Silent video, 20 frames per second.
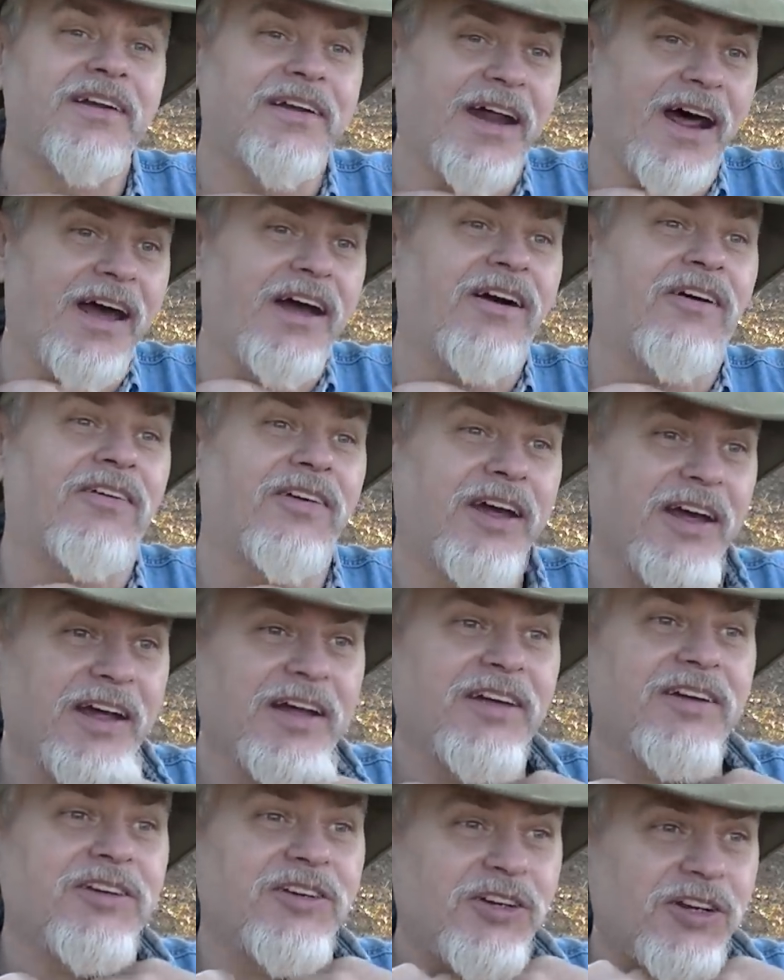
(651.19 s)
down
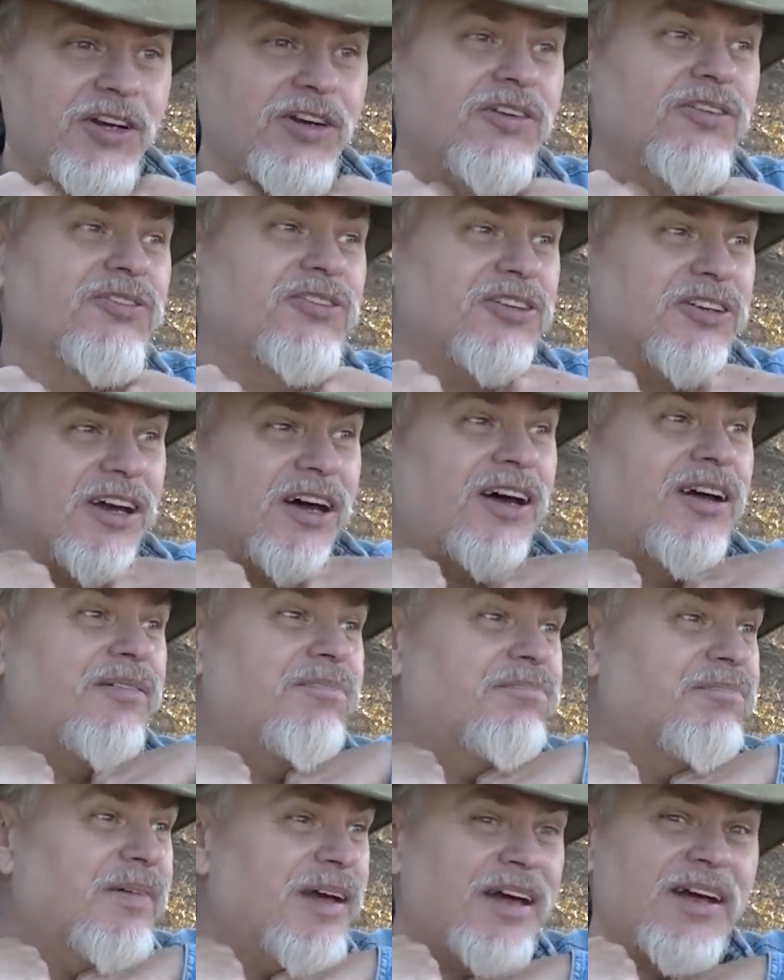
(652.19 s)
into, say,
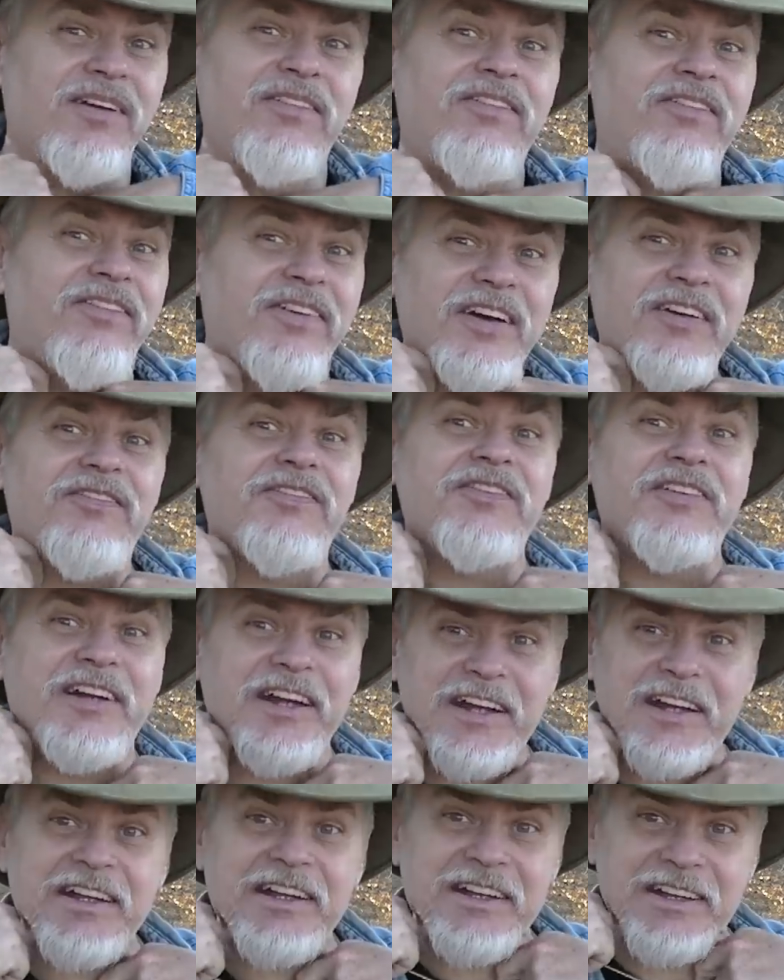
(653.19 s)
mid
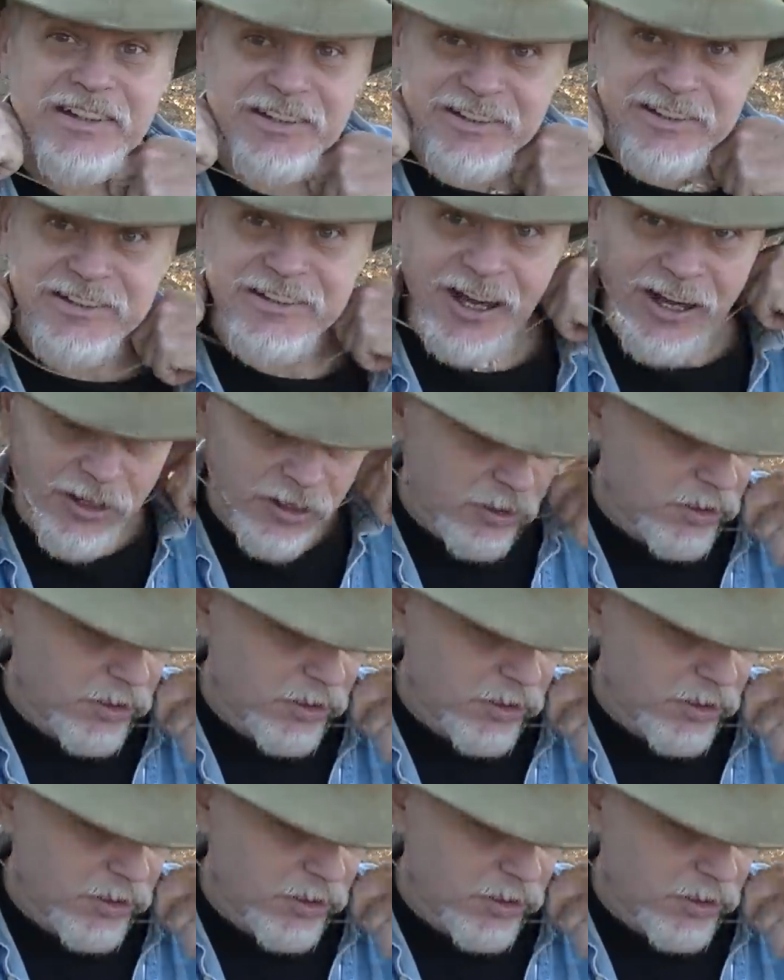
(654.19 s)
fifties.